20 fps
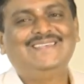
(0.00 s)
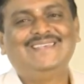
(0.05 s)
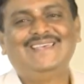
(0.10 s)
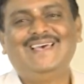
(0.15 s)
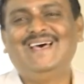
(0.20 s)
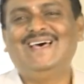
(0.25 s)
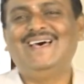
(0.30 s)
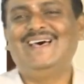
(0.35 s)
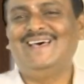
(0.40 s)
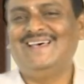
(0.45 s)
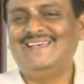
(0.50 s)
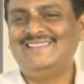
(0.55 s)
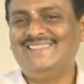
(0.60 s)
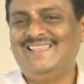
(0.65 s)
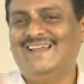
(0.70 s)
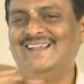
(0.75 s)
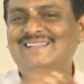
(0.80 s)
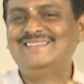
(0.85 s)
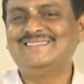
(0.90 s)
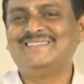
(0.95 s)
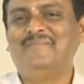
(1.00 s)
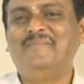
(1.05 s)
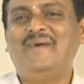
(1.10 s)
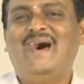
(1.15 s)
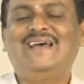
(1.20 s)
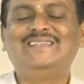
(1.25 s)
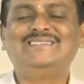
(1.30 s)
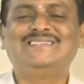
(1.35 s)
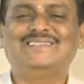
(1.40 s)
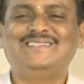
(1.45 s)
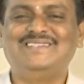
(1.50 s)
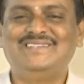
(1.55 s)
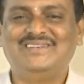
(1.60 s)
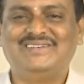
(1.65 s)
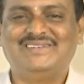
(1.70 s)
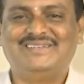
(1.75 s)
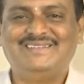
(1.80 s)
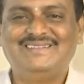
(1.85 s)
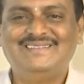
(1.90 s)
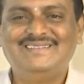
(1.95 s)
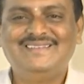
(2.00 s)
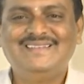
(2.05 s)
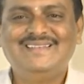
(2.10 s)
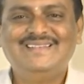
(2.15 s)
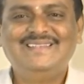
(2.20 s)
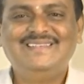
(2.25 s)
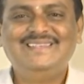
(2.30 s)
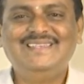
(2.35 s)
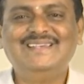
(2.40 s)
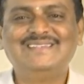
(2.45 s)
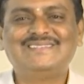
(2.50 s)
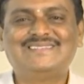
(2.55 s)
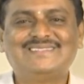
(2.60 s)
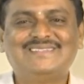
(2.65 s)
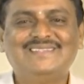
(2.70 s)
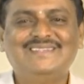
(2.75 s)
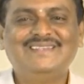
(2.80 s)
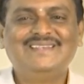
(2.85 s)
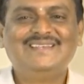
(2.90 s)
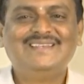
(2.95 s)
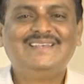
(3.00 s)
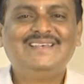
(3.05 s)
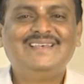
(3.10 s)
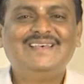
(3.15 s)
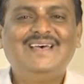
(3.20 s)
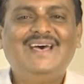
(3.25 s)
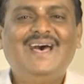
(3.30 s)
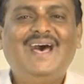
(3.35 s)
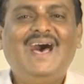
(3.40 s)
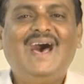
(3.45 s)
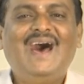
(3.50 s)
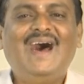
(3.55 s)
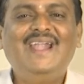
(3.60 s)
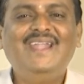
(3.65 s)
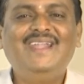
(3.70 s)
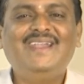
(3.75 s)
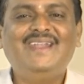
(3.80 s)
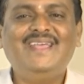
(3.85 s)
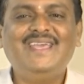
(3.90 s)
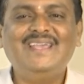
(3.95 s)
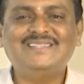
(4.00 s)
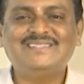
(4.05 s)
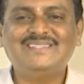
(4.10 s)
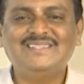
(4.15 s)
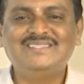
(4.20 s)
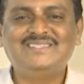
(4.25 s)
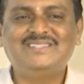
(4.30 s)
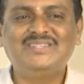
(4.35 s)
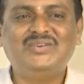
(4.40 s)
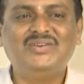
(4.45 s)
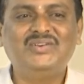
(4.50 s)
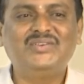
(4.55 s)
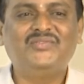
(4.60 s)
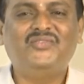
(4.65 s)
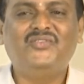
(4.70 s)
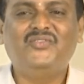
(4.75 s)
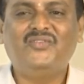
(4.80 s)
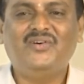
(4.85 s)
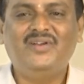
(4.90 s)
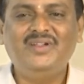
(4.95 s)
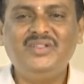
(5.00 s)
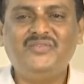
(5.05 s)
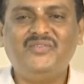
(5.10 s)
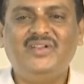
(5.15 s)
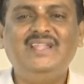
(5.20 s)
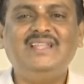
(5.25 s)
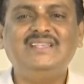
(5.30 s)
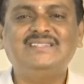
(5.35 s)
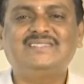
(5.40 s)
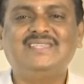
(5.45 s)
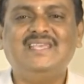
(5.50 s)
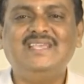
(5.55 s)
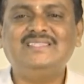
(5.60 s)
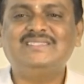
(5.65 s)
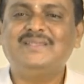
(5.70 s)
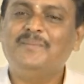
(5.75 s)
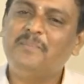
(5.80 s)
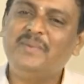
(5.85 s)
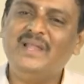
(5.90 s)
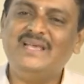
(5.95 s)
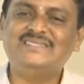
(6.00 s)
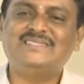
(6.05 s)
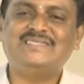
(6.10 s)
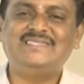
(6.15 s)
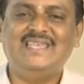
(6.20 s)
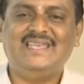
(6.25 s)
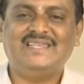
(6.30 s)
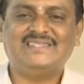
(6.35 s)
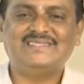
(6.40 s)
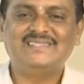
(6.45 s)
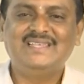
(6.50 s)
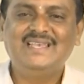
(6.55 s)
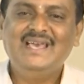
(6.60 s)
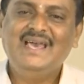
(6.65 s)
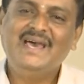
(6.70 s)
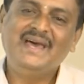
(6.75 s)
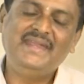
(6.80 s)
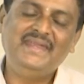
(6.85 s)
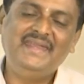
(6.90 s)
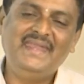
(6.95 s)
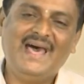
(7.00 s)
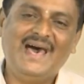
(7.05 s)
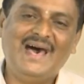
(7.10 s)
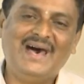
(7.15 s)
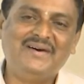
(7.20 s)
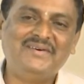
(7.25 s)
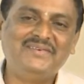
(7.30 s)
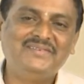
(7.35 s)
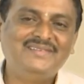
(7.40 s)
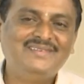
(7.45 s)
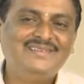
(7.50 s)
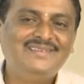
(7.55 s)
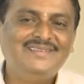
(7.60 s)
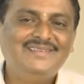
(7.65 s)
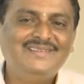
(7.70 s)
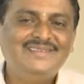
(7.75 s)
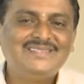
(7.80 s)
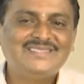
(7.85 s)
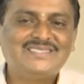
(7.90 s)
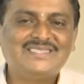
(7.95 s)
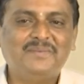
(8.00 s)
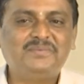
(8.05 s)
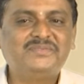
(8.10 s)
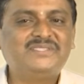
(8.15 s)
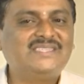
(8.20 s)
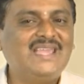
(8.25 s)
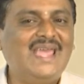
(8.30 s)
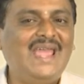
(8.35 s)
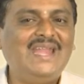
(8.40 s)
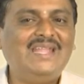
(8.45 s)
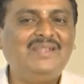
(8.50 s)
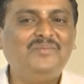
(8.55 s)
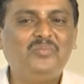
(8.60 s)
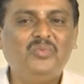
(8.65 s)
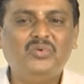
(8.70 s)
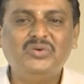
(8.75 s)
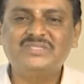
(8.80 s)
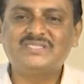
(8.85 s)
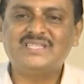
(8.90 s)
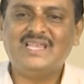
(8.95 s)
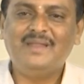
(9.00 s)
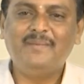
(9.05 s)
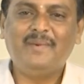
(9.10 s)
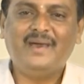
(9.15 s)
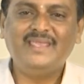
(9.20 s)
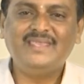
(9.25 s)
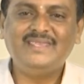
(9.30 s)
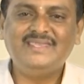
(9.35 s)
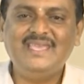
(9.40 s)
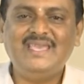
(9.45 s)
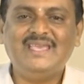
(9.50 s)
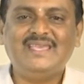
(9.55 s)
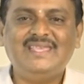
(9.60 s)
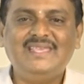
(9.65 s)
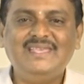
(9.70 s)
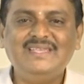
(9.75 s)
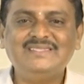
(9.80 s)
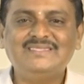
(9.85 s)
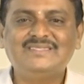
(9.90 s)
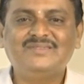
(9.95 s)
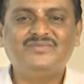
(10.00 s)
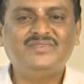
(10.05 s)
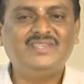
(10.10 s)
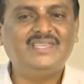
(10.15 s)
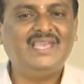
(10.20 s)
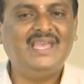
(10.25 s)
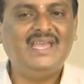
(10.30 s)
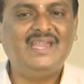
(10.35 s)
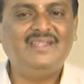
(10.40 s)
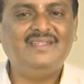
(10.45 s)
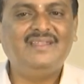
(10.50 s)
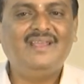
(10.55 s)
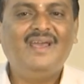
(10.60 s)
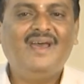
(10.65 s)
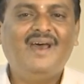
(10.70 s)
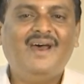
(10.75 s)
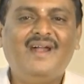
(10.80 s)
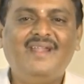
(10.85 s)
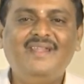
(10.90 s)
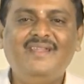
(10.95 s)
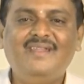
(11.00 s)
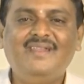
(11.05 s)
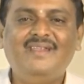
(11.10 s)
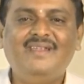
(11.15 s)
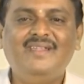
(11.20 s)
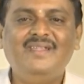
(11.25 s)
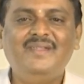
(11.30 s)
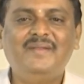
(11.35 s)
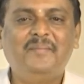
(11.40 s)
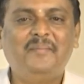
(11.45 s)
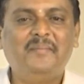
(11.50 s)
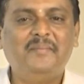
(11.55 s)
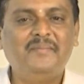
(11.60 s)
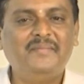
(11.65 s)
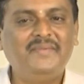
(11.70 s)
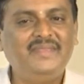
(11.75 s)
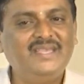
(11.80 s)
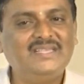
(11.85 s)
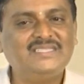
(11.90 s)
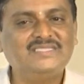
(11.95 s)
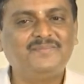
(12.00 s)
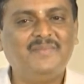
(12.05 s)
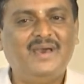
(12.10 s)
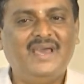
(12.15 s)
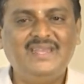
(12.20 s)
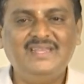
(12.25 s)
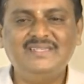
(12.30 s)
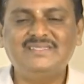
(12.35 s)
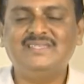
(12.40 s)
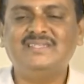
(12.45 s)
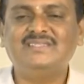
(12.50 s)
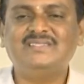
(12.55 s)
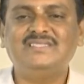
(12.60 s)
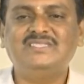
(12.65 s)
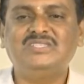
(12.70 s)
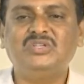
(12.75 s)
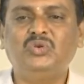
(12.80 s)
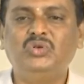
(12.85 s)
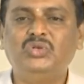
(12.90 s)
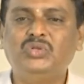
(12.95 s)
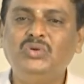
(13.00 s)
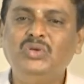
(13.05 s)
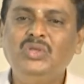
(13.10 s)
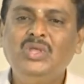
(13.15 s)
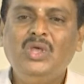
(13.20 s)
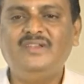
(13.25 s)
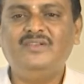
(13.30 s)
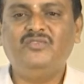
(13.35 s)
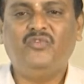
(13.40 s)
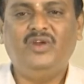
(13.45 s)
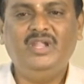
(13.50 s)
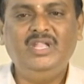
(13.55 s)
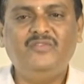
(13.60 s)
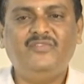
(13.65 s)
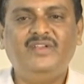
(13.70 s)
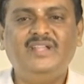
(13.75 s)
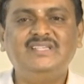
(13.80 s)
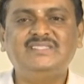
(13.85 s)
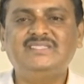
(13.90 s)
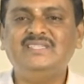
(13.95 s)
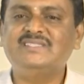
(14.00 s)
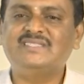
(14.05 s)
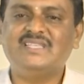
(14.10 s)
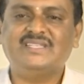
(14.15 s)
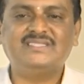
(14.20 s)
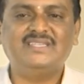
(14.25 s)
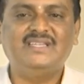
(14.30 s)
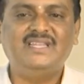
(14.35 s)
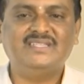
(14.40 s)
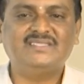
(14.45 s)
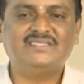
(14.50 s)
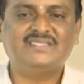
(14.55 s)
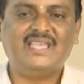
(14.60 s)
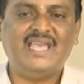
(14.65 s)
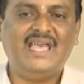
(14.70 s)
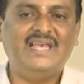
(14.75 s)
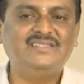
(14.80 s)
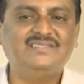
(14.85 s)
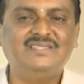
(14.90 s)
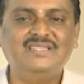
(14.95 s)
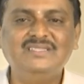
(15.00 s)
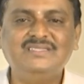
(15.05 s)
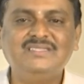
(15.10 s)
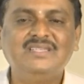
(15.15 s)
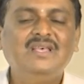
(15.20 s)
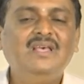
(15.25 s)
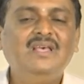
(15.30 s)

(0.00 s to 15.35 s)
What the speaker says: That is a magic here. Yes, 100x is equal to 126 plus x. Now, subtract both side by x, we get 100 x minus x is equal to 126, x and x cancels.